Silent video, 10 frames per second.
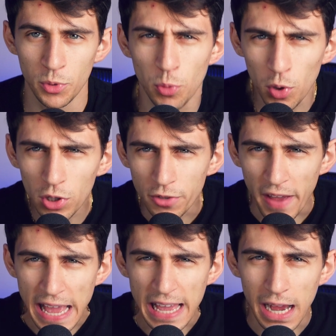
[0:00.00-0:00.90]
With the world of
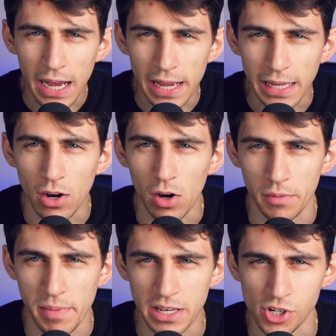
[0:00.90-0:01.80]
A I and
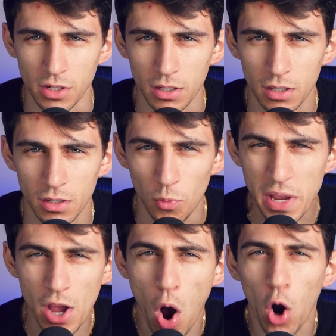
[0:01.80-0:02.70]
automation,
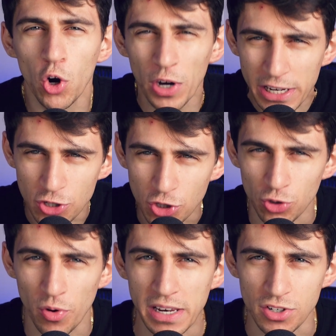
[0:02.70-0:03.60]
we are
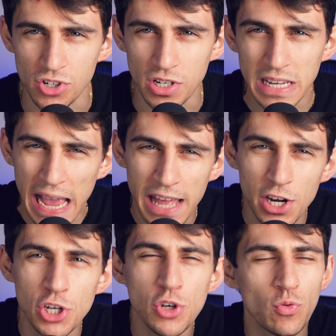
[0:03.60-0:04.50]
entrenched in a
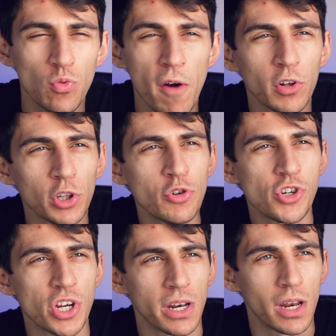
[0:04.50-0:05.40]
new
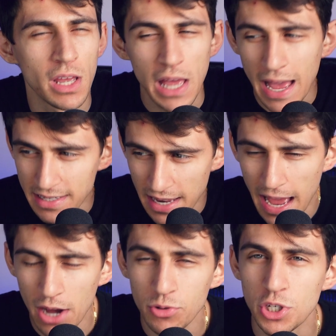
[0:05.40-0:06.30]
revolution as to
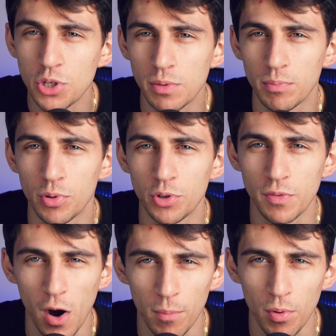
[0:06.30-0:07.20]
how to improve
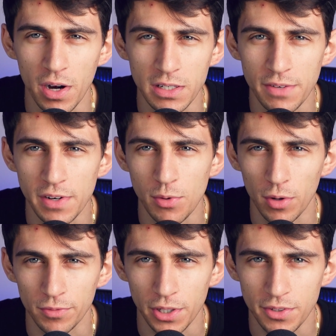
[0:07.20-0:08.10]
our productivity
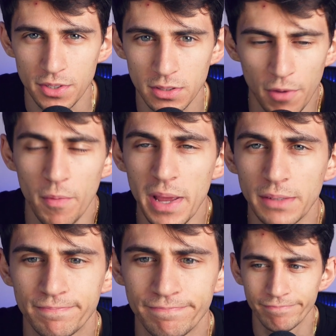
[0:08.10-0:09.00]
workflows. But for
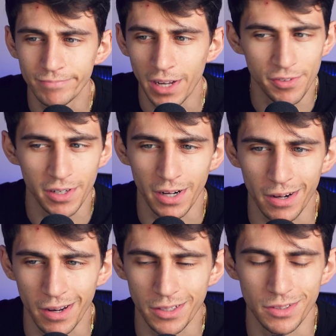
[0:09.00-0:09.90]
me, I figured out
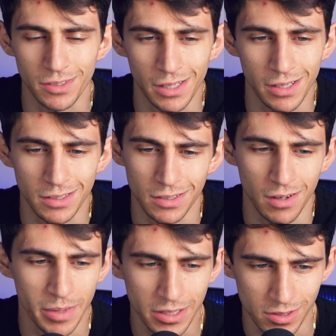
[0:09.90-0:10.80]
how to use a lot of this
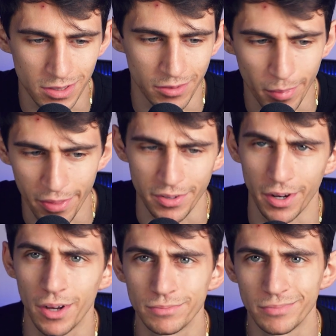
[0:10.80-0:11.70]
automation stuff months
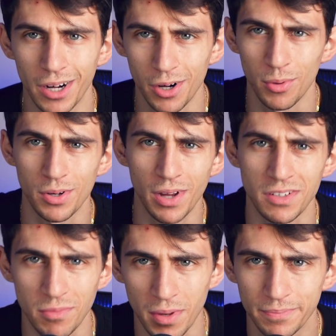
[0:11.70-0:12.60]
ago. I don't know where you
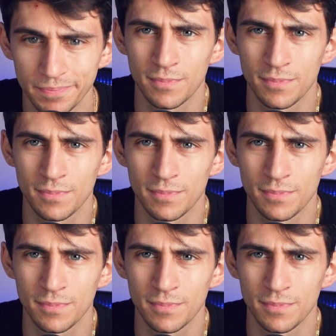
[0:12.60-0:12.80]
guys have been.